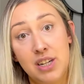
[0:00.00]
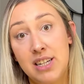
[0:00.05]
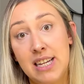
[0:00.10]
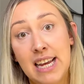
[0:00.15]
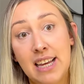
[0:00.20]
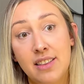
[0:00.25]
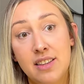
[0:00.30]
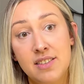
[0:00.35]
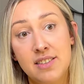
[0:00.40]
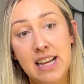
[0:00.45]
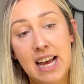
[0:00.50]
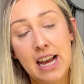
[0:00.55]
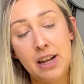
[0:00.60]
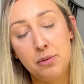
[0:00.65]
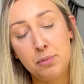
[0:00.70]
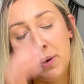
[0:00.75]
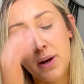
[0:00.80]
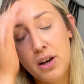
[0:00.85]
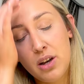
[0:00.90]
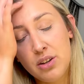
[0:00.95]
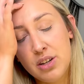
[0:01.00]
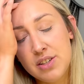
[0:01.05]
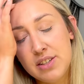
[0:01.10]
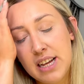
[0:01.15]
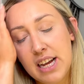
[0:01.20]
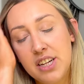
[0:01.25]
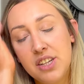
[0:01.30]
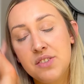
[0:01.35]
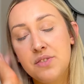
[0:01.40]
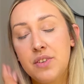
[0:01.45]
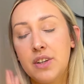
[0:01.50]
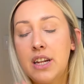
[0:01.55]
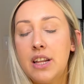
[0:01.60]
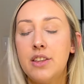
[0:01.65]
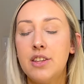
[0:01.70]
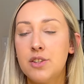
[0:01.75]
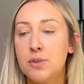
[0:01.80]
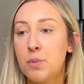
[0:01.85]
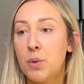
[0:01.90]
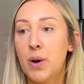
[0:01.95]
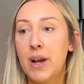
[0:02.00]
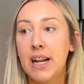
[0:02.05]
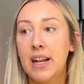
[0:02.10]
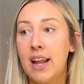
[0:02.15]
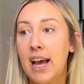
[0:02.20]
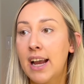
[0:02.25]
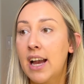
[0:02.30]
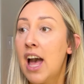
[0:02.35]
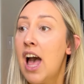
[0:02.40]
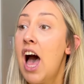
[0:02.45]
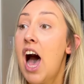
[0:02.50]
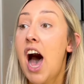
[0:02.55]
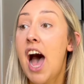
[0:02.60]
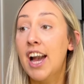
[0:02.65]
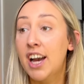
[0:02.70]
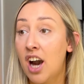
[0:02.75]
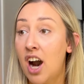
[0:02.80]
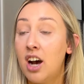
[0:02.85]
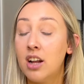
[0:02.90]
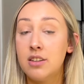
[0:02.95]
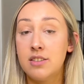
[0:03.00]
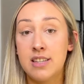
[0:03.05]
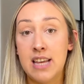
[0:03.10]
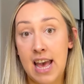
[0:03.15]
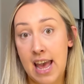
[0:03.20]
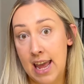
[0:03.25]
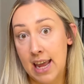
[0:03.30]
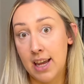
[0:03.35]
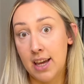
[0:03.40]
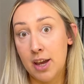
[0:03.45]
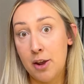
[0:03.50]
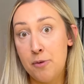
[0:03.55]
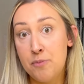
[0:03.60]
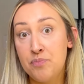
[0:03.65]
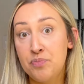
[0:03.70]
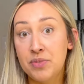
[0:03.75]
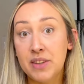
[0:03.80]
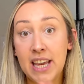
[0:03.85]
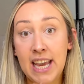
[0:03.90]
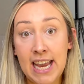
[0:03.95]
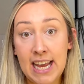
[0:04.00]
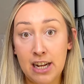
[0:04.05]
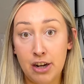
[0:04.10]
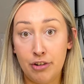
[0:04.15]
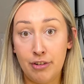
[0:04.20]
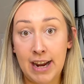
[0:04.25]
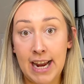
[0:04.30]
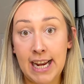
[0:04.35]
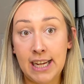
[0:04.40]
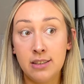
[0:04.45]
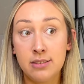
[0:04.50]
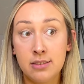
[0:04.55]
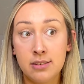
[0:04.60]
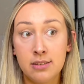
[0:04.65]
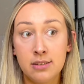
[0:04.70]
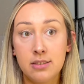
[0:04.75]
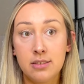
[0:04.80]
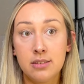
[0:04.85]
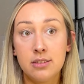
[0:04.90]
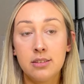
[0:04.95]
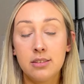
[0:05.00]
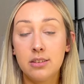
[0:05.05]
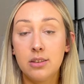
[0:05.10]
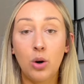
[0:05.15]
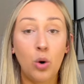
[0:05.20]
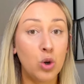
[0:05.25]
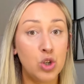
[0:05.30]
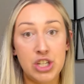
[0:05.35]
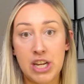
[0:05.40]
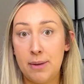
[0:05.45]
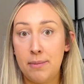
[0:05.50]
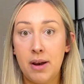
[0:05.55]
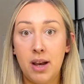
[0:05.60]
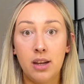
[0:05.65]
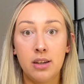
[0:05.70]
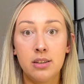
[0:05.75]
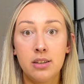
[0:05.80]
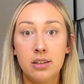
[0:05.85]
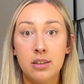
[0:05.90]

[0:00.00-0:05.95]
to take the stand. But honestly, I just feel at this point like I can't take Hillary or Jemma,